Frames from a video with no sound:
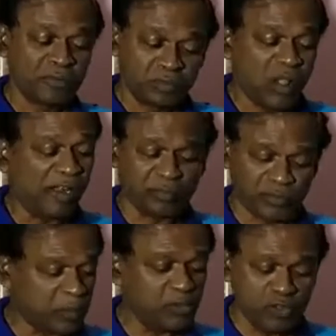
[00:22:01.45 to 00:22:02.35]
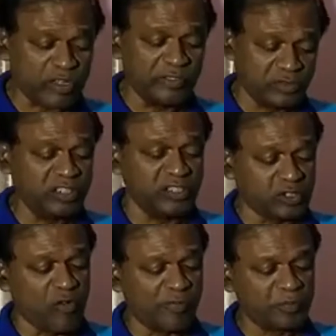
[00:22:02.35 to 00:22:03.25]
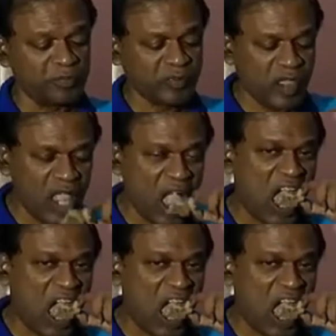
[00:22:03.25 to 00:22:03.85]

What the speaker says: But I'm not joking, it's very nice stuff. Yeah.